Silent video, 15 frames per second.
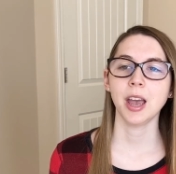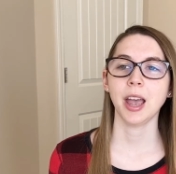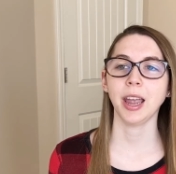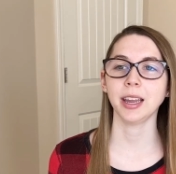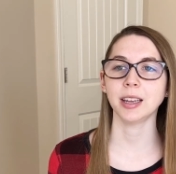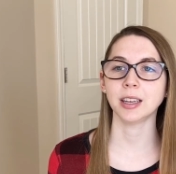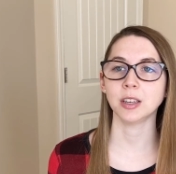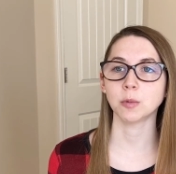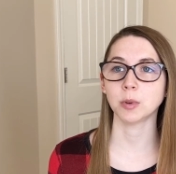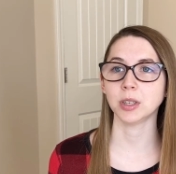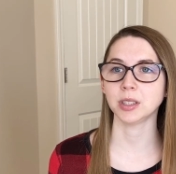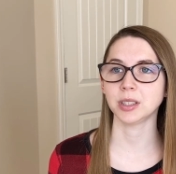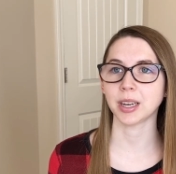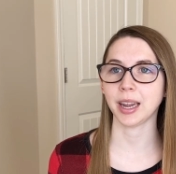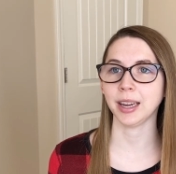and
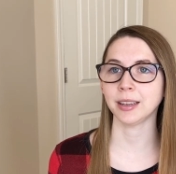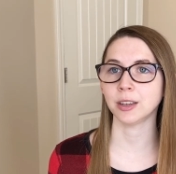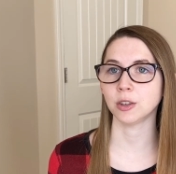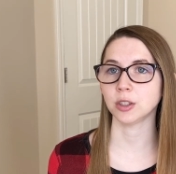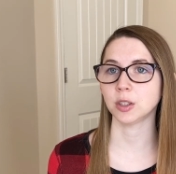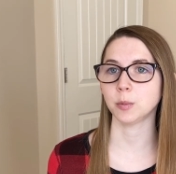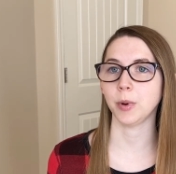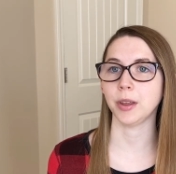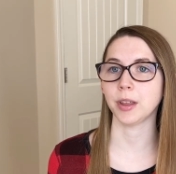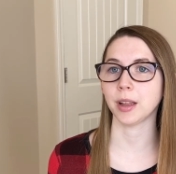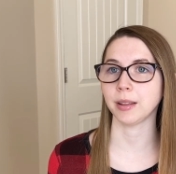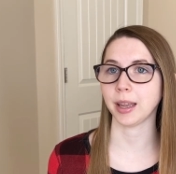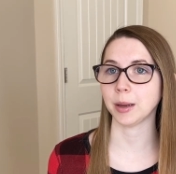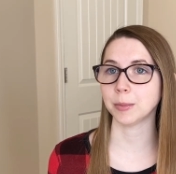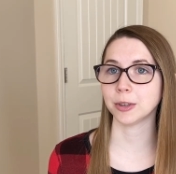was diagnosed with
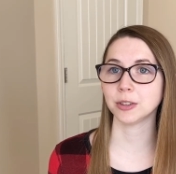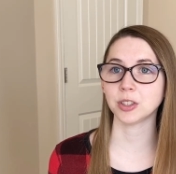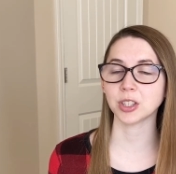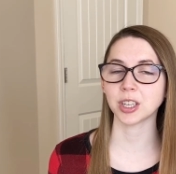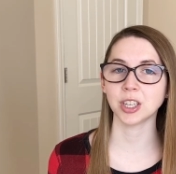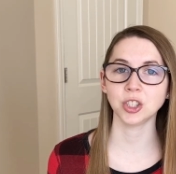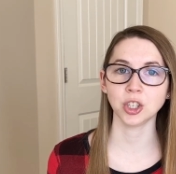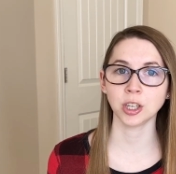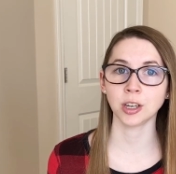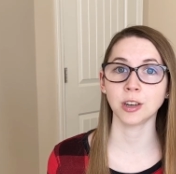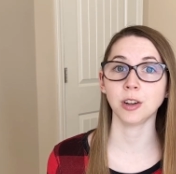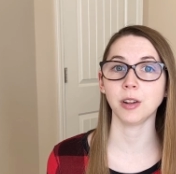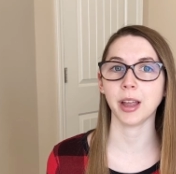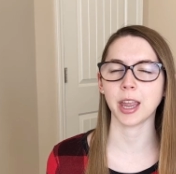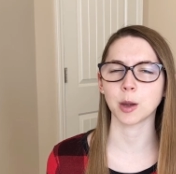Leber
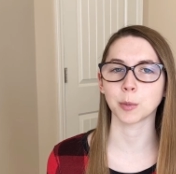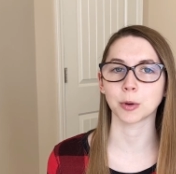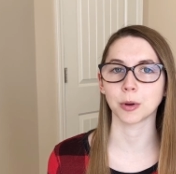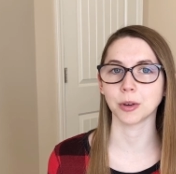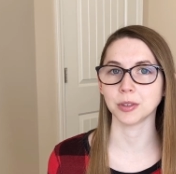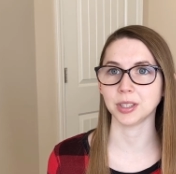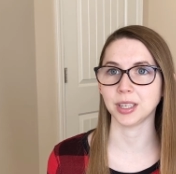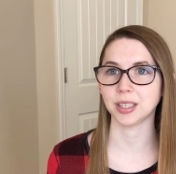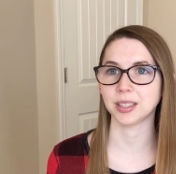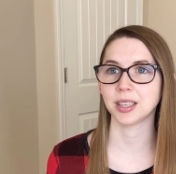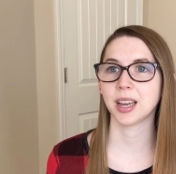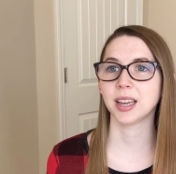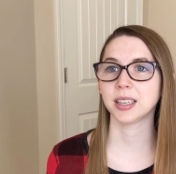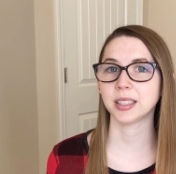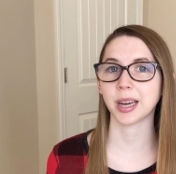congenital amaurosis
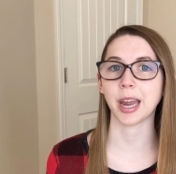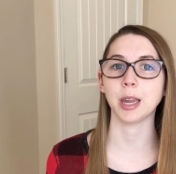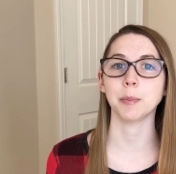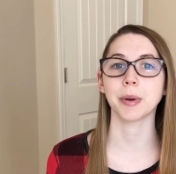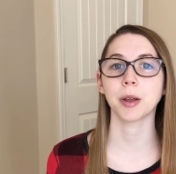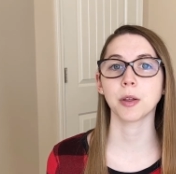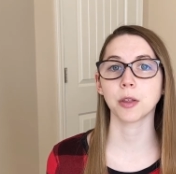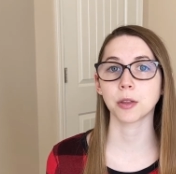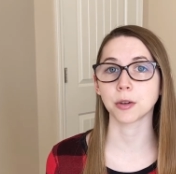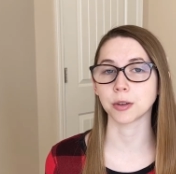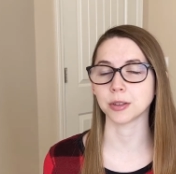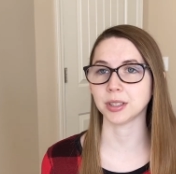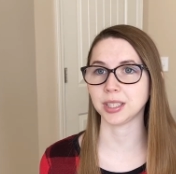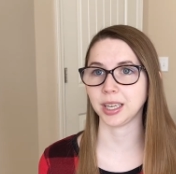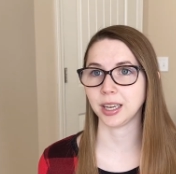type
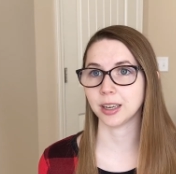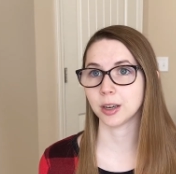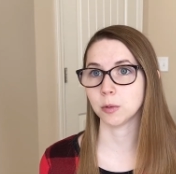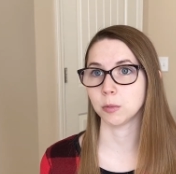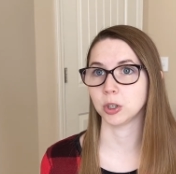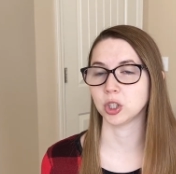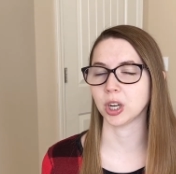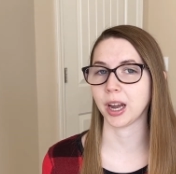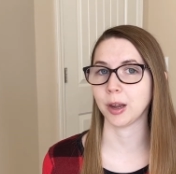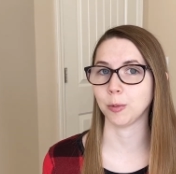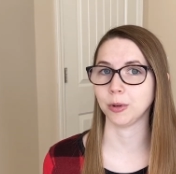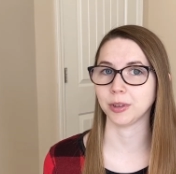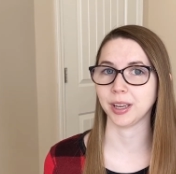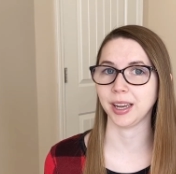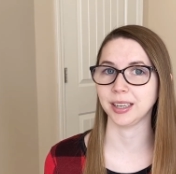thirteen, which I
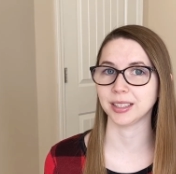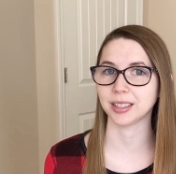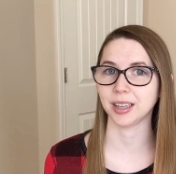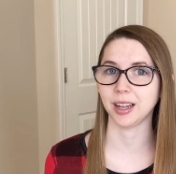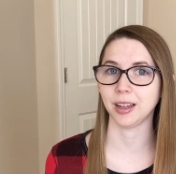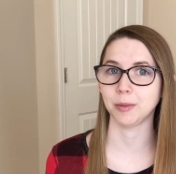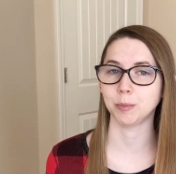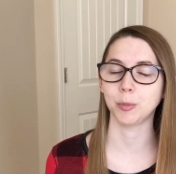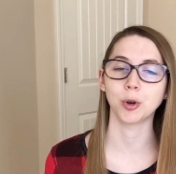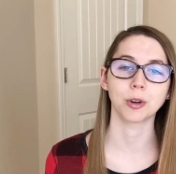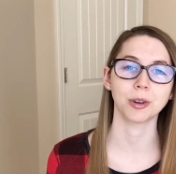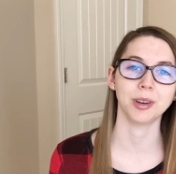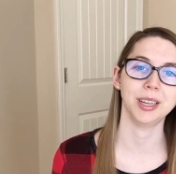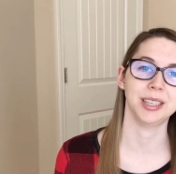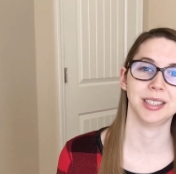will get
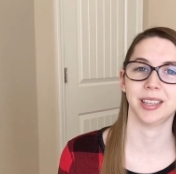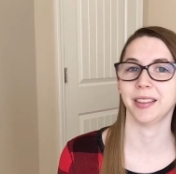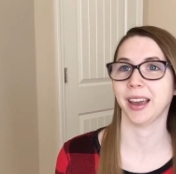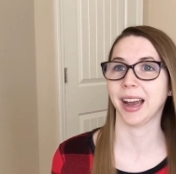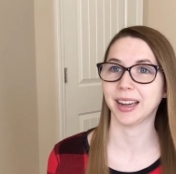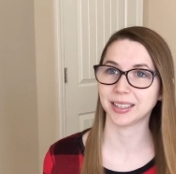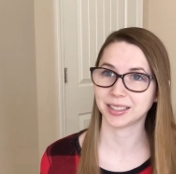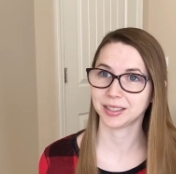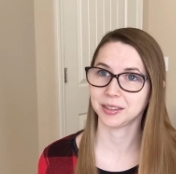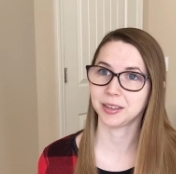more into that